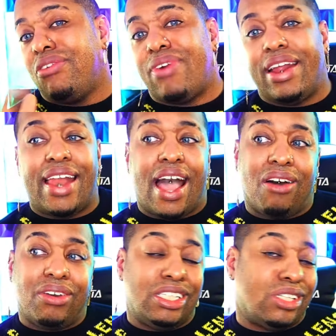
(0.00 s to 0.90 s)
right
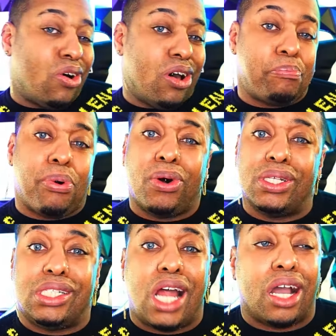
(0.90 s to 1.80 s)
now is on
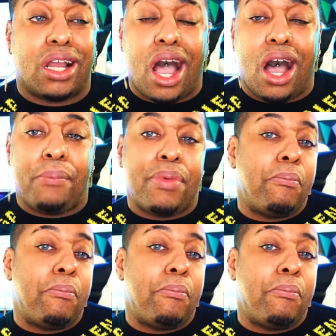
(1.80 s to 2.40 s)
pause.com.